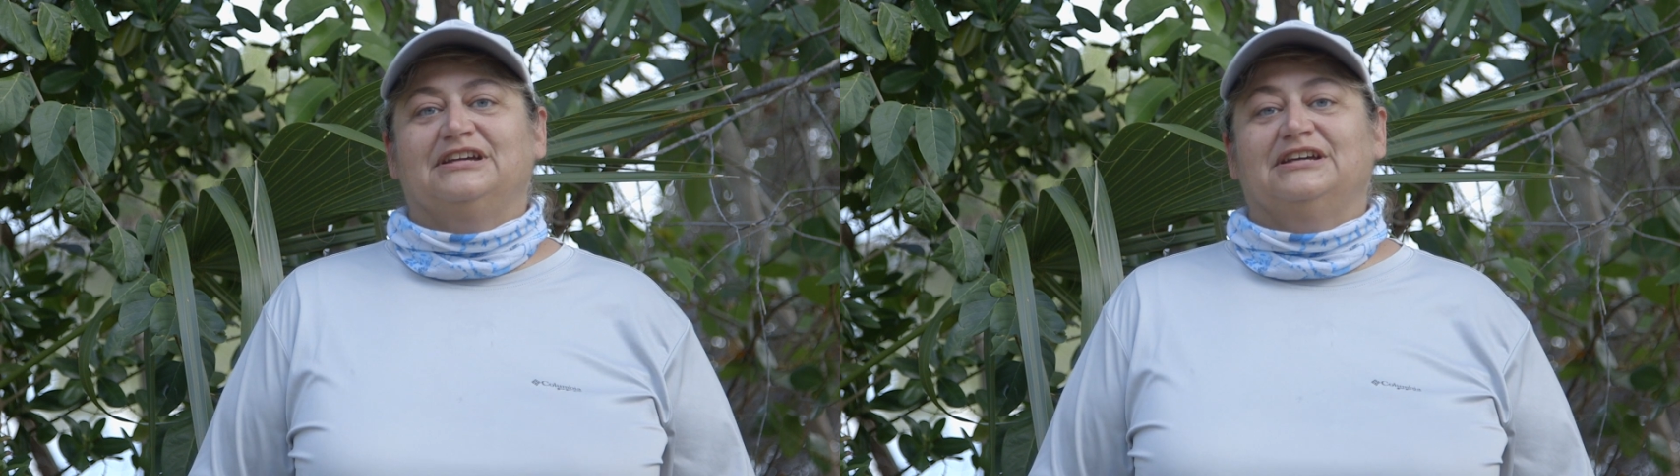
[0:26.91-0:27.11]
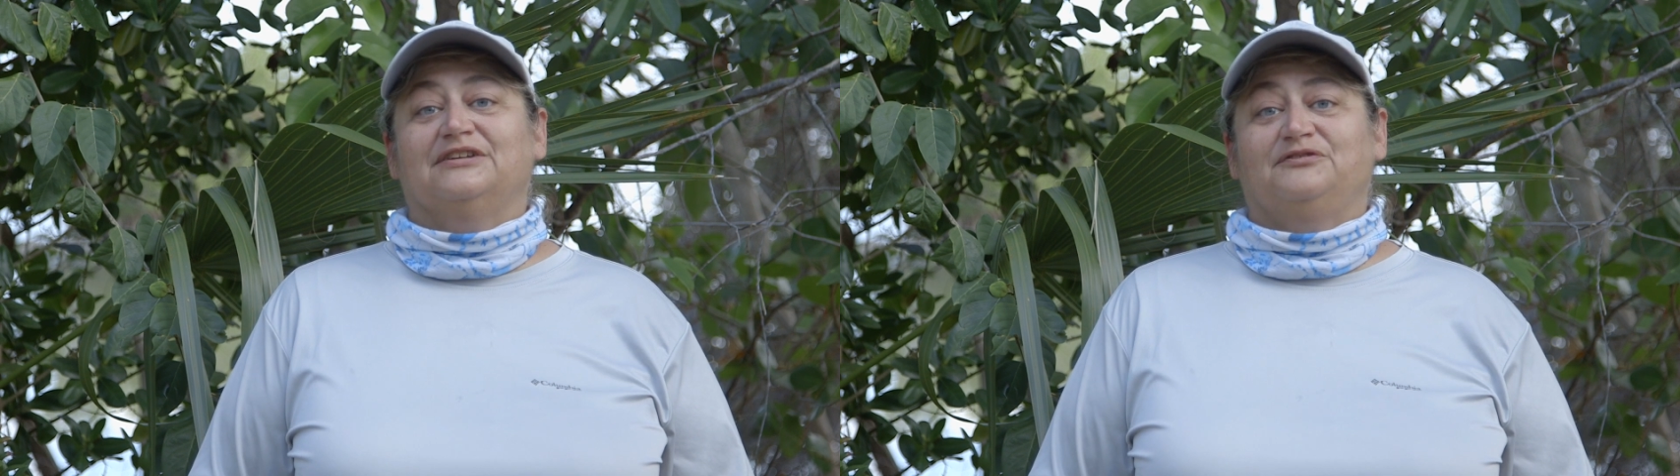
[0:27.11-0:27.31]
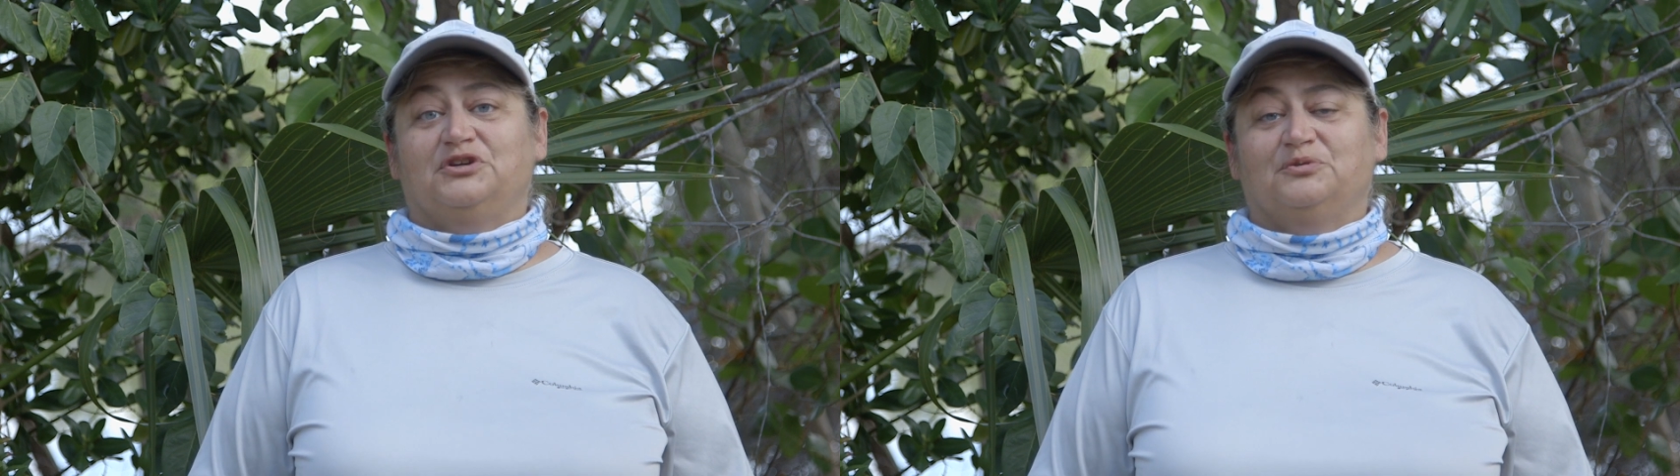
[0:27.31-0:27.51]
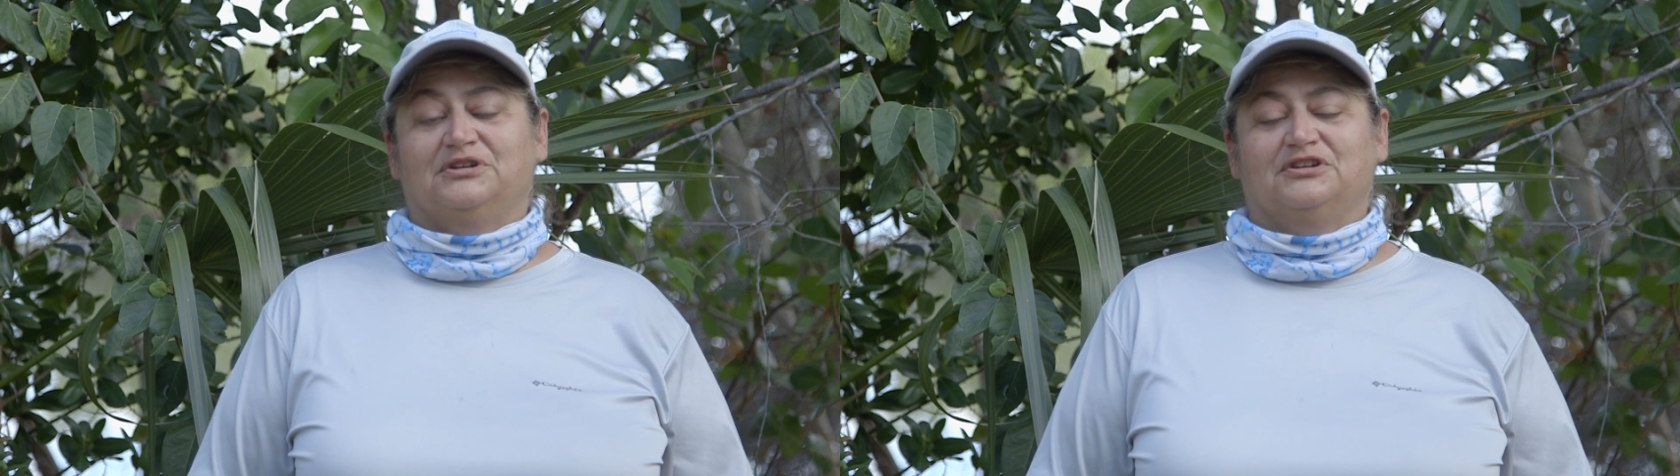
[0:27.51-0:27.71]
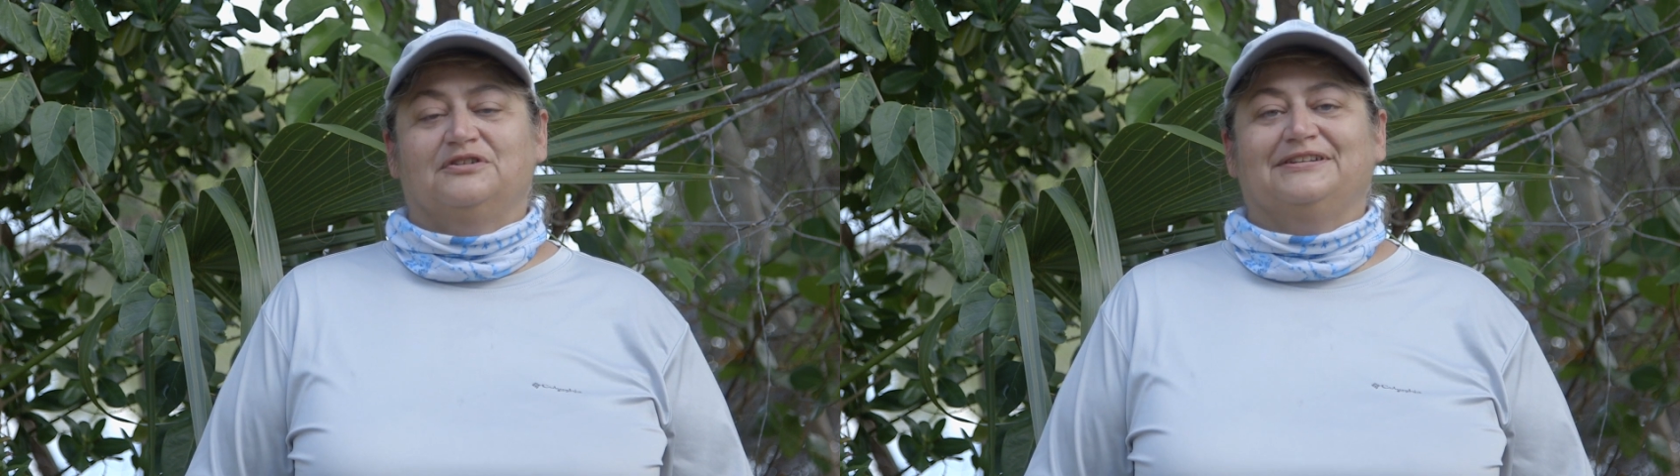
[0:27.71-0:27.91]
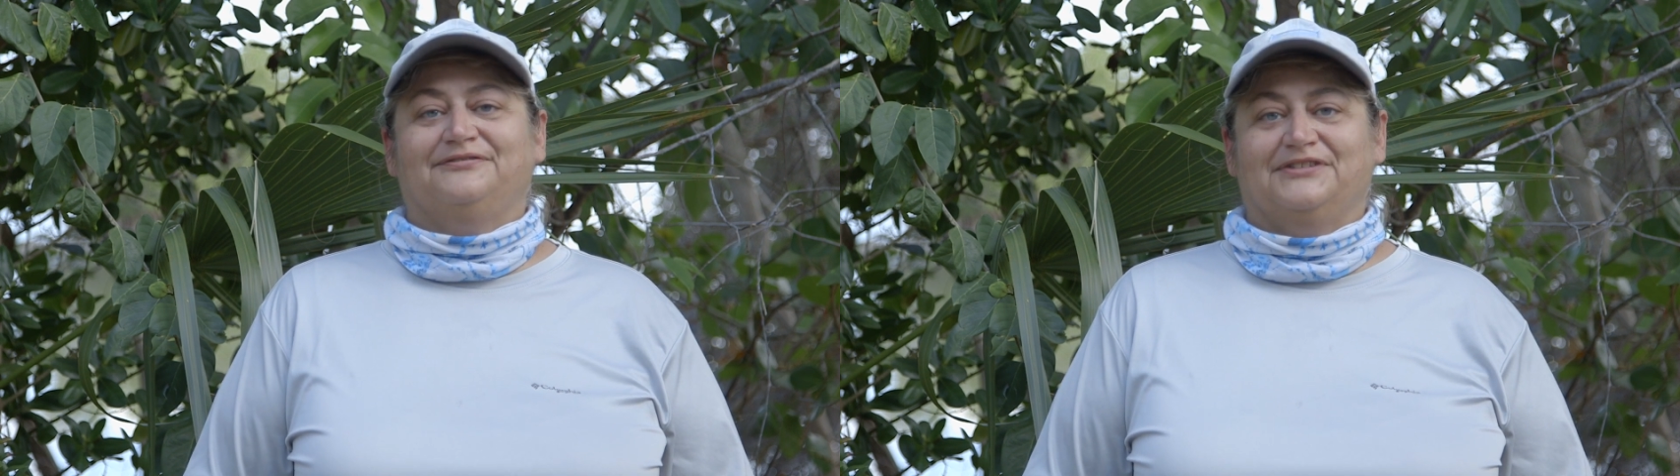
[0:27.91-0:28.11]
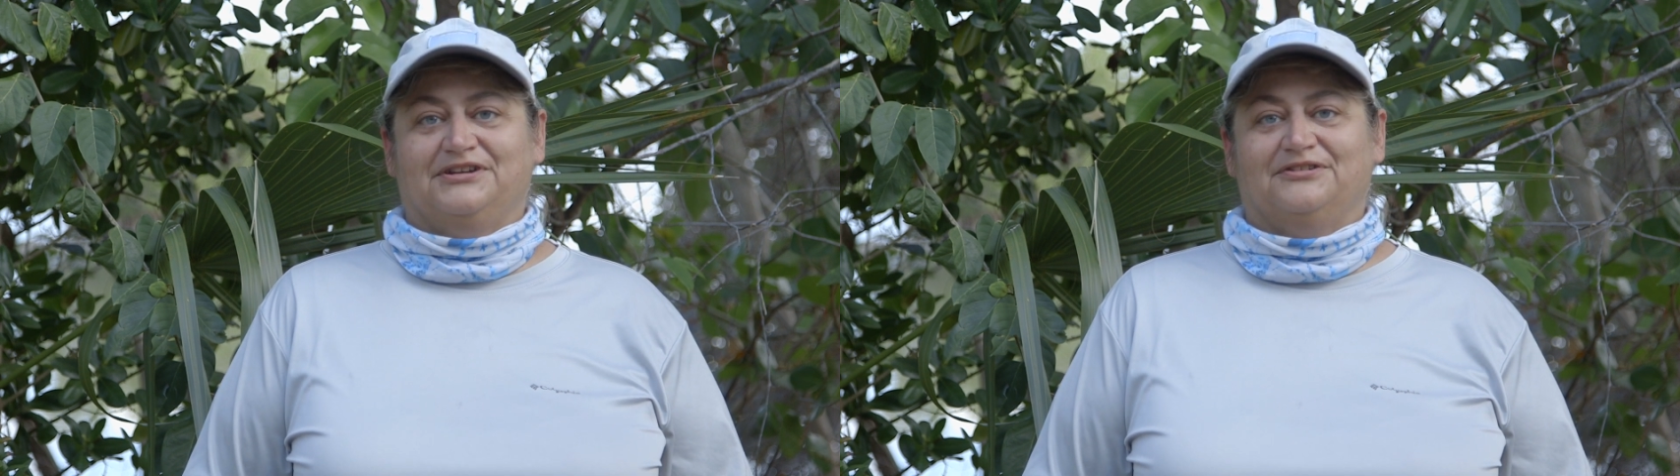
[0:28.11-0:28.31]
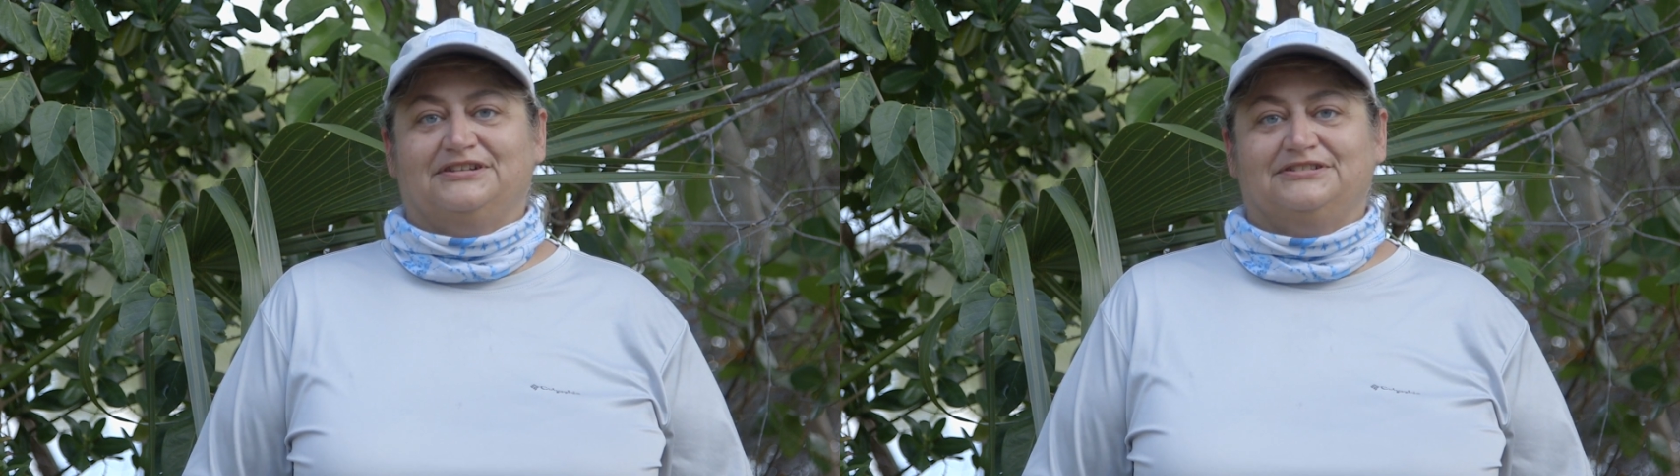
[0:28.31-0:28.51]
in a view window
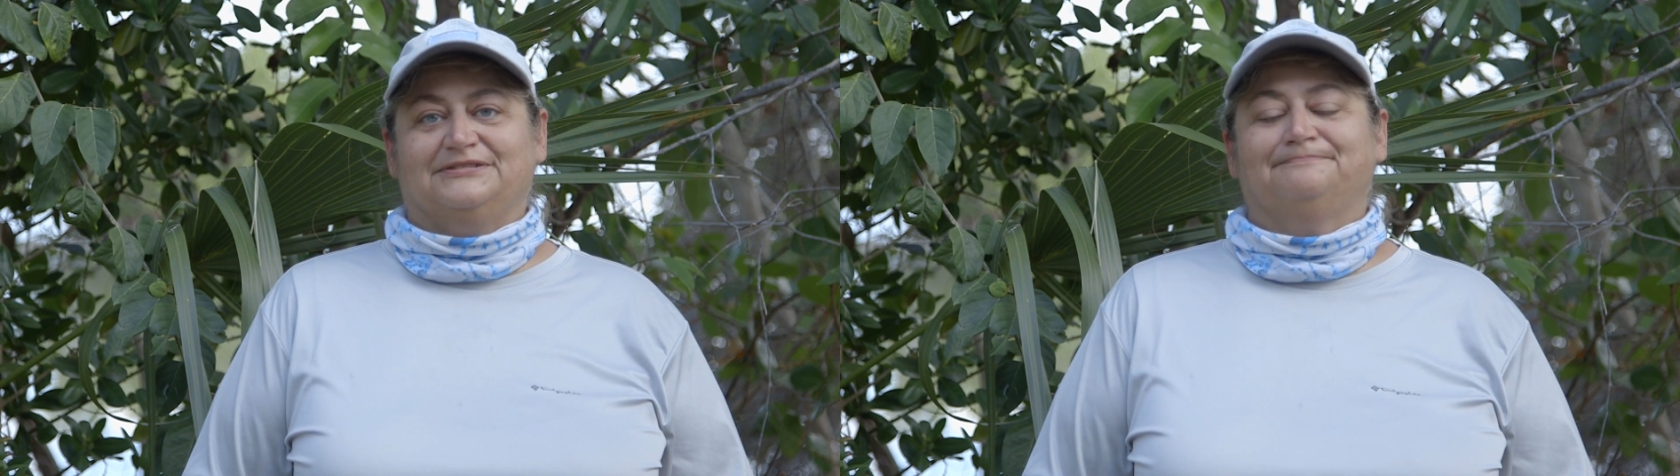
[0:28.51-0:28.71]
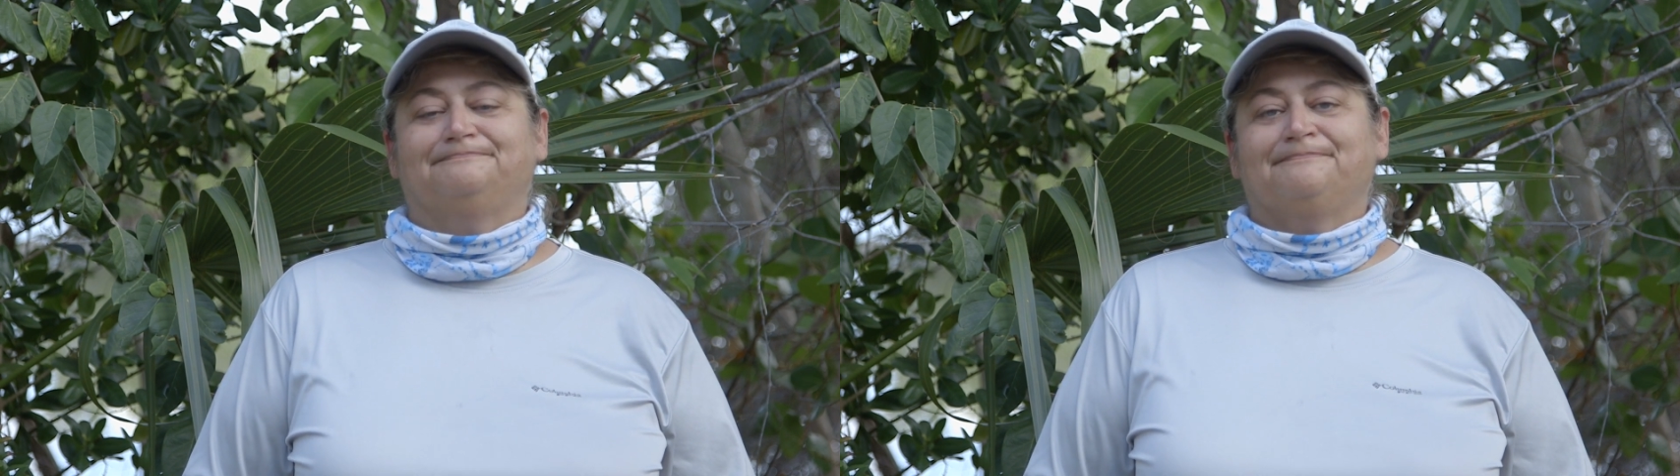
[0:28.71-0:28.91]
configuration.